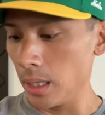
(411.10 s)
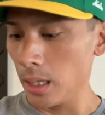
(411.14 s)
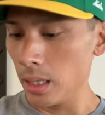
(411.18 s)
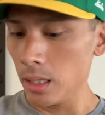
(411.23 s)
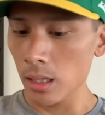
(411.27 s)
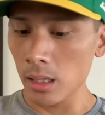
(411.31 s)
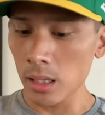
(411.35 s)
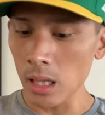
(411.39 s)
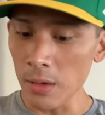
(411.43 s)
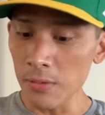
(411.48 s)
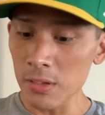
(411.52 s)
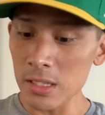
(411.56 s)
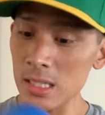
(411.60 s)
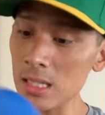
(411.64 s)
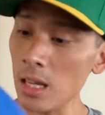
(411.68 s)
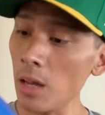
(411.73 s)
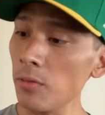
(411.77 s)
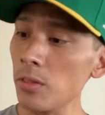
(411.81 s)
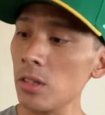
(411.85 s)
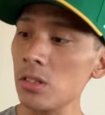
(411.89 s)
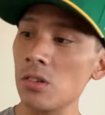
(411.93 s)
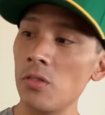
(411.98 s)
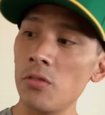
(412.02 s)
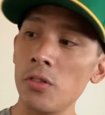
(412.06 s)
the glove
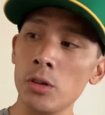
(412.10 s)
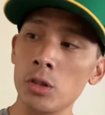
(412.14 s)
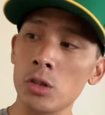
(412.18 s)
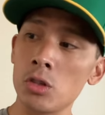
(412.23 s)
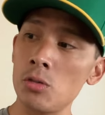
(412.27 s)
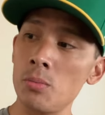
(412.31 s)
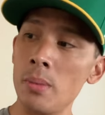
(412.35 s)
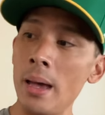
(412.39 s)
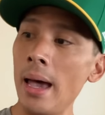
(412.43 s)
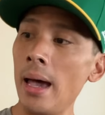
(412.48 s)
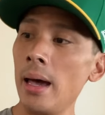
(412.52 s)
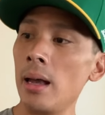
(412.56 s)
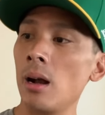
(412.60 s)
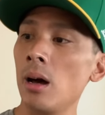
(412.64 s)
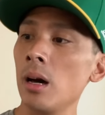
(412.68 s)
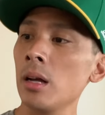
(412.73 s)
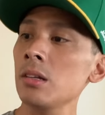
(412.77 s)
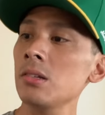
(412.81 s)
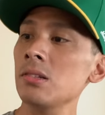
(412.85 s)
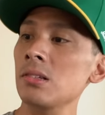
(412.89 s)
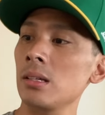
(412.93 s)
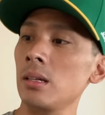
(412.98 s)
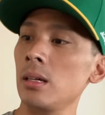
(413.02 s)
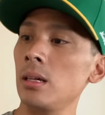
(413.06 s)
itself doesn't feel too bad,
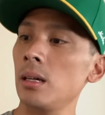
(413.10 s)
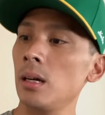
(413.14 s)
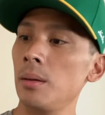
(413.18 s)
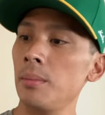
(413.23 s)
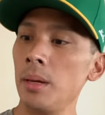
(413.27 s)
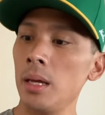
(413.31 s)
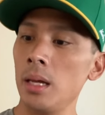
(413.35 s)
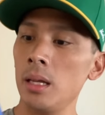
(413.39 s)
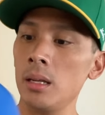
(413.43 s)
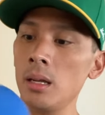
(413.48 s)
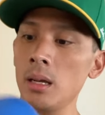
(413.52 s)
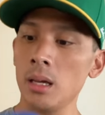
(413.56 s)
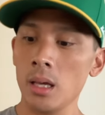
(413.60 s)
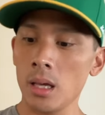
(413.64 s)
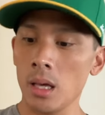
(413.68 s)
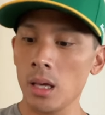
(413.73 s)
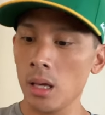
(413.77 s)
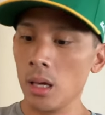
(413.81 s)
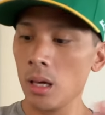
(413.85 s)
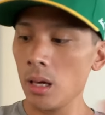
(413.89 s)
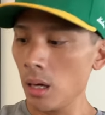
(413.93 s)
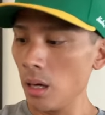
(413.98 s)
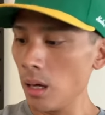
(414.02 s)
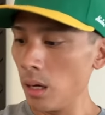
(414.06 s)
honestly. I mean,
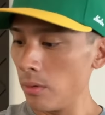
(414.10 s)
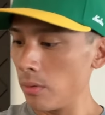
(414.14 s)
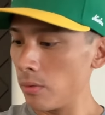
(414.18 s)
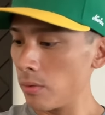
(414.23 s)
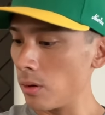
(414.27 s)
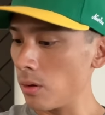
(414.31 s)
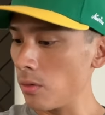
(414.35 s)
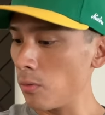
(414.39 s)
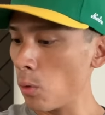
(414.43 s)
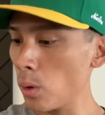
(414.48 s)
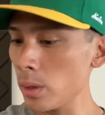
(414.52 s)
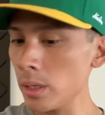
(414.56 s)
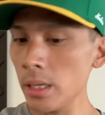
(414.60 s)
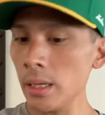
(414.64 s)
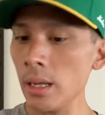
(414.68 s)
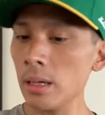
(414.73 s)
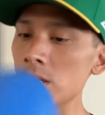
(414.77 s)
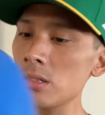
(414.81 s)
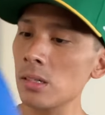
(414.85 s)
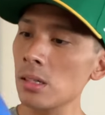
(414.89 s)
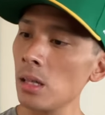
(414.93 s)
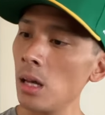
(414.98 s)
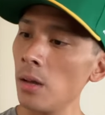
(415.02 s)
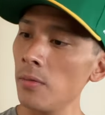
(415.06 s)
for a 14
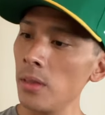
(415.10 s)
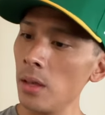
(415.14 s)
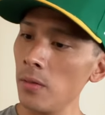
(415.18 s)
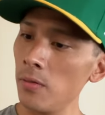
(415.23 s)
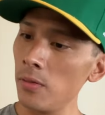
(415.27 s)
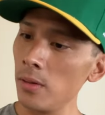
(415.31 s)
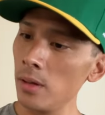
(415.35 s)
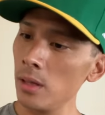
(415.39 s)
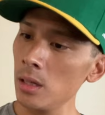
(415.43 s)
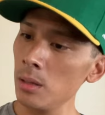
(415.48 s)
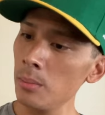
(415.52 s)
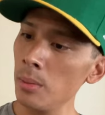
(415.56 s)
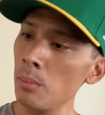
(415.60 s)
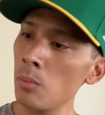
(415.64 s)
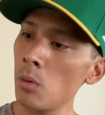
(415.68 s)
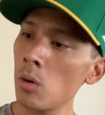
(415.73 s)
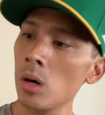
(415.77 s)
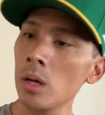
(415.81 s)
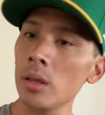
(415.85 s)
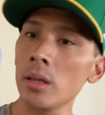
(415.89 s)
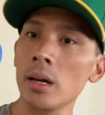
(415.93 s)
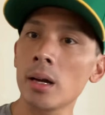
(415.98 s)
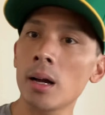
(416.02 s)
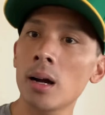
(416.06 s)
ounce glove, they feel a little bit
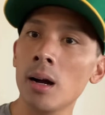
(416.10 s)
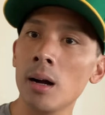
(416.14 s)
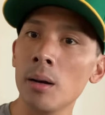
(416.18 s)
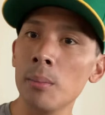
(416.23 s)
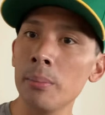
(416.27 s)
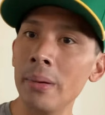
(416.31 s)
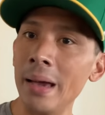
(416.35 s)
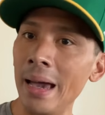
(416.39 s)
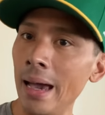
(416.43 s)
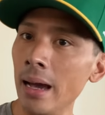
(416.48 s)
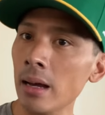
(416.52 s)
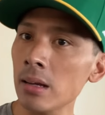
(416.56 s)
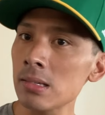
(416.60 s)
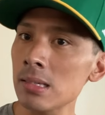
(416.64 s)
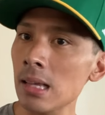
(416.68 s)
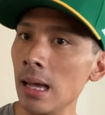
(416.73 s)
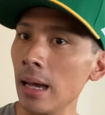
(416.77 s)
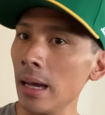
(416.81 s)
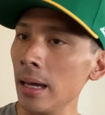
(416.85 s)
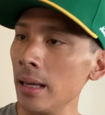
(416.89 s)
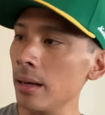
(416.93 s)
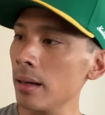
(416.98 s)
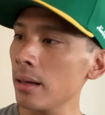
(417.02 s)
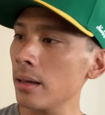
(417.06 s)
more on the compact
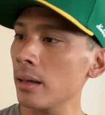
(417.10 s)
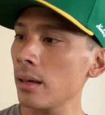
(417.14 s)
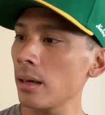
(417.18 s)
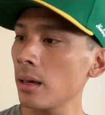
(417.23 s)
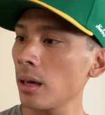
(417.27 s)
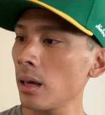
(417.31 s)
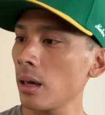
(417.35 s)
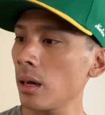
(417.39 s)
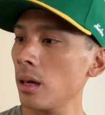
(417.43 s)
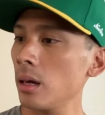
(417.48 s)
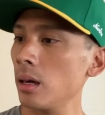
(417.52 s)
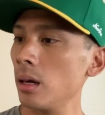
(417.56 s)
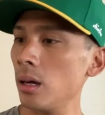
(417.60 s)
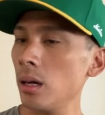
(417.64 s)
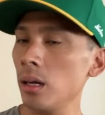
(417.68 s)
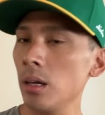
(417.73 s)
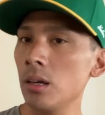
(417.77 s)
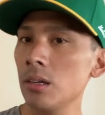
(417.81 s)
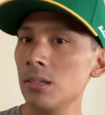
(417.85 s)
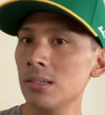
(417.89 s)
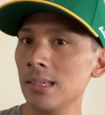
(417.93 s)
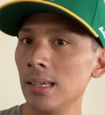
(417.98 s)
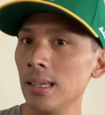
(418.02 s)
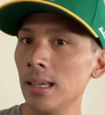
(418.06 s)
side. You
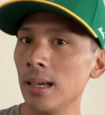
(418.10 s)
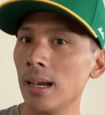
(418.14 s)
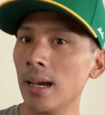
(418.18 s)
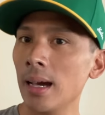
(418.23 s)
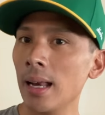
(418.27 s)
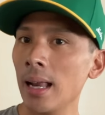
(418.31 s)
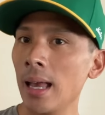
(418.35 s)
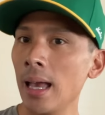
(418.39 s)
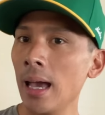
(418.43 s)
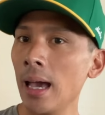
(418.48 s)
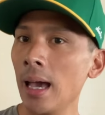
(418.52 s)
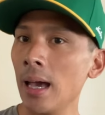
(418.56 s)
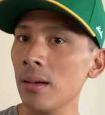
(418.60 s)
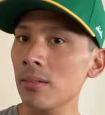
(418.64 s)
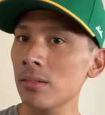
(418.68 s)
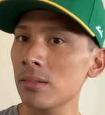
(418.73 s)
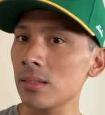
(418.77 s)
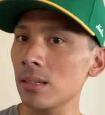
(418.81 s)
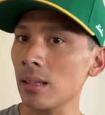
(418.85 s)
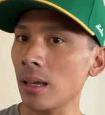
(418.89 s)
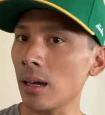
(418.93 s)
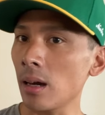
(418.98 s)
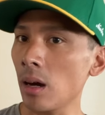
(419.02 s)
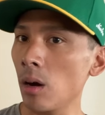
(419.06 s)
can see it kind of
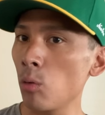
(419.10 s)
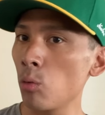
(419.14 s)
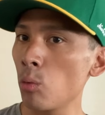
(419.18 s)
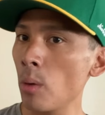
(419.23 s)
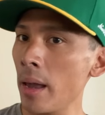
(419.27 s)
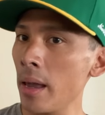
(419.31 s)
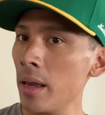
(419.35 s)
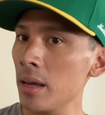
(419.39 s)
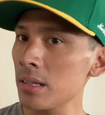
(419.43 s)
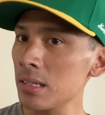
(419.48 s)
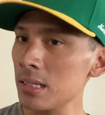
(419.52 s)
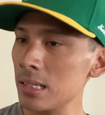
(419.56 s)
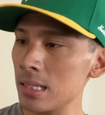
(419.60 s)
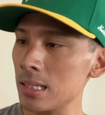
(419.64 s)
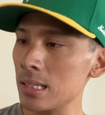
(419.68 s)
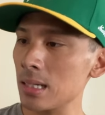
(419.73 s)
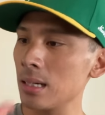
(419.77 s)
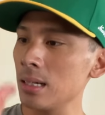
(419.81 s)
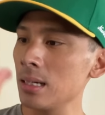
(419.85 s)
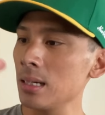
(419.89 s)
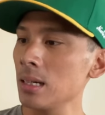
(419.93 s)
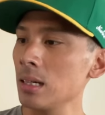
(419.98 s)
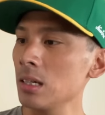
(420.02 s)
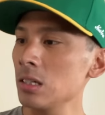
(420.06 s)
has like a
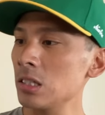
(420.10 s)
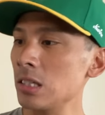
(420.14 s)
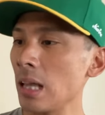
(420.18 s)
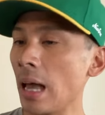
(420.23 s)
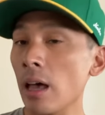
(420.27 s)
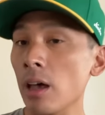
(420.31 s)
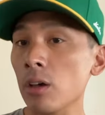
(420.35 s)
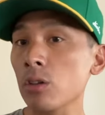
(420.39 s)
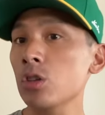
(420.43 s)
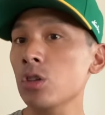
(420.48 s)
Reyes style